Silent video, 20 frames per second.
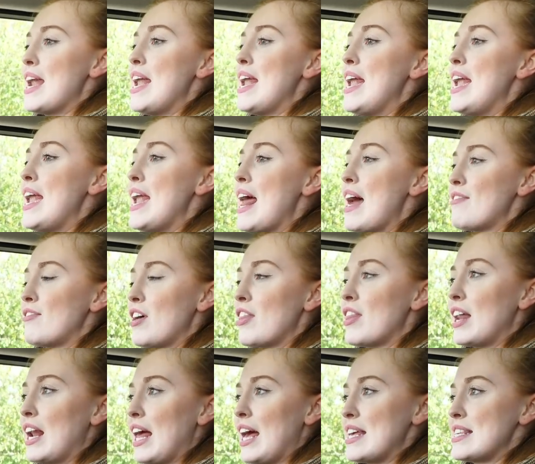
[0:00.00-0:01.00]

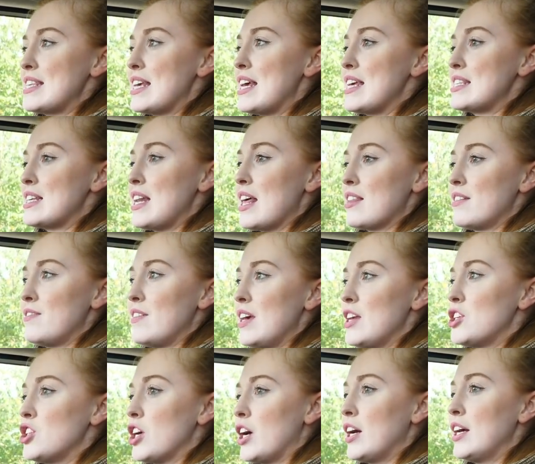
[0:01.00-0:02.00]
nevertheless it is another
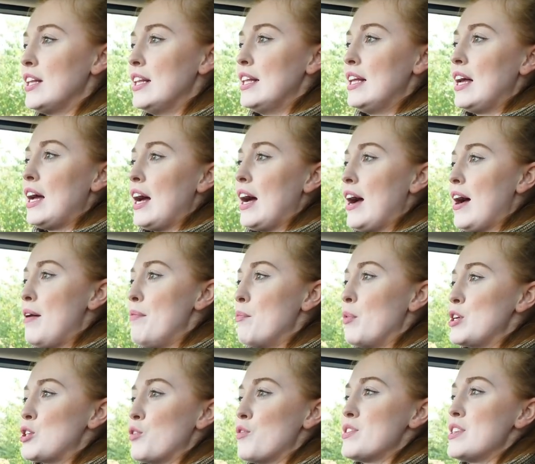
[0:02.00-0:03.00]
feature,
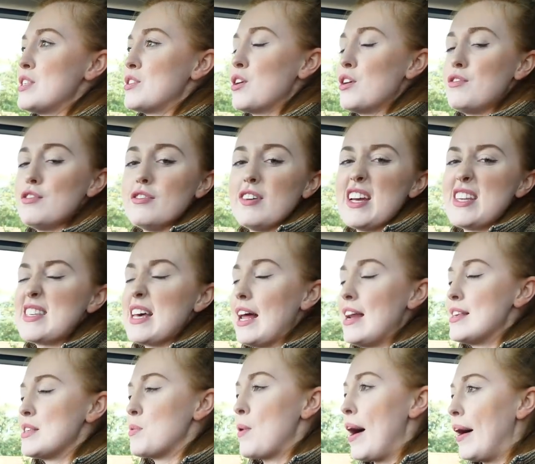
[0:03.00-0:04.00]
which obviously is good for
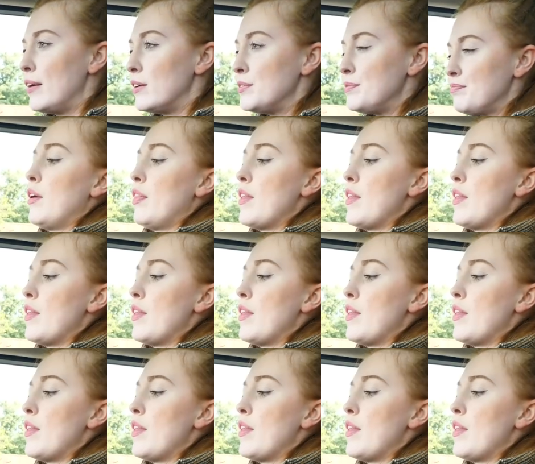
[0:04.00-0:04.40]
resale as well.